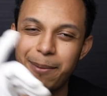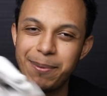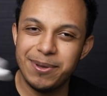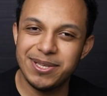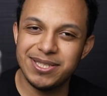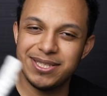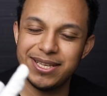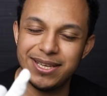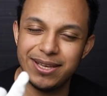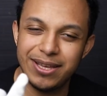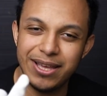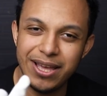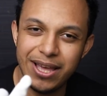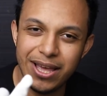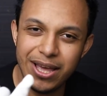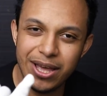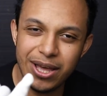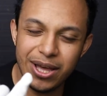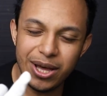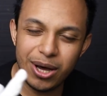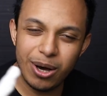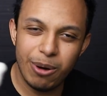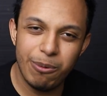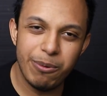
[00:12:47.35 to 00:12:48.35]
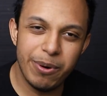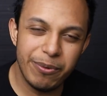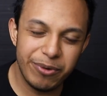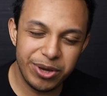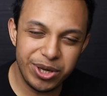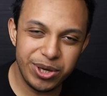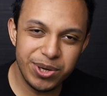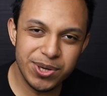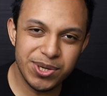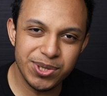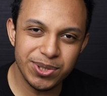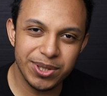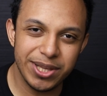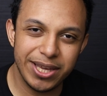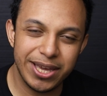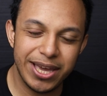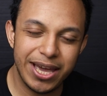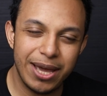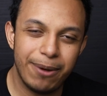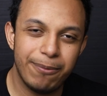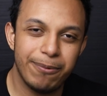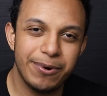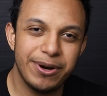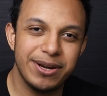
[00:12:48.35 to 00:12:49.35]
opposite of what we usually
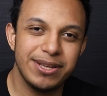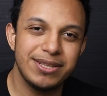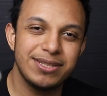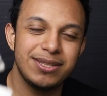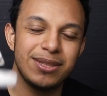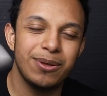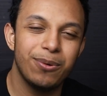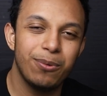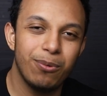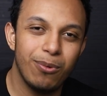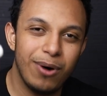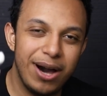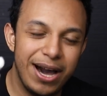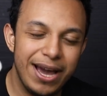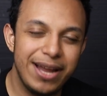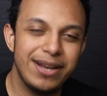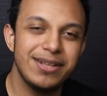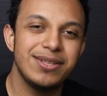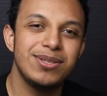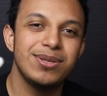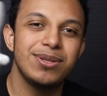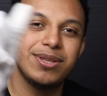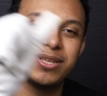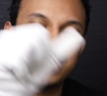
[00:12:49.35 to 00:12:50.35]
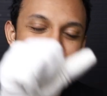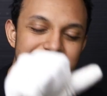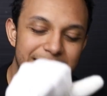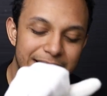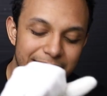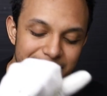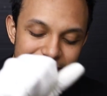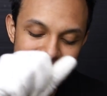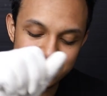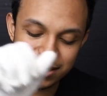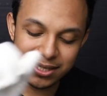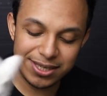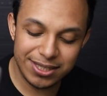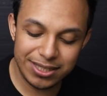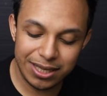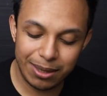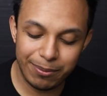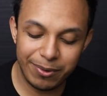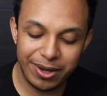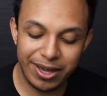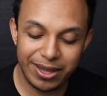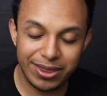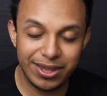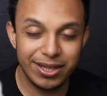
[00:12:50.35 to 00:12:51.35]
get, where it's the wide to the tight. So this
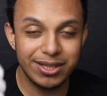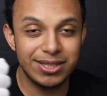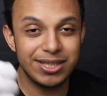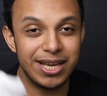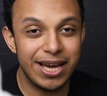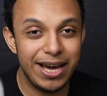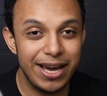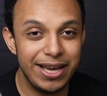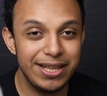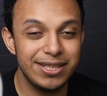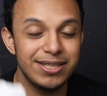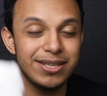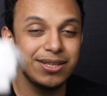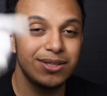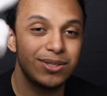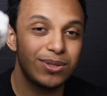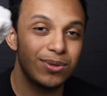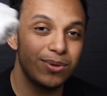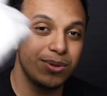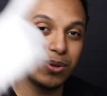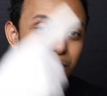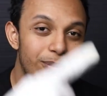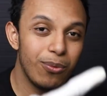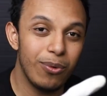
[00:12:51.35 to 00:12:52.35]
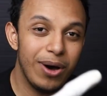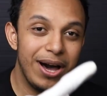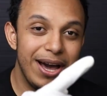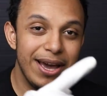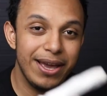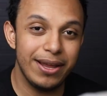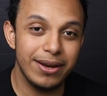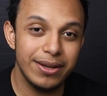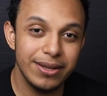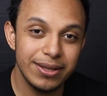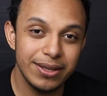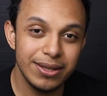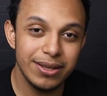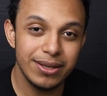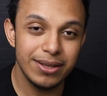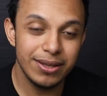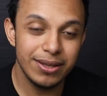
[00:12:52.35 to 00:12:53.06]
time we get the tight to the wide.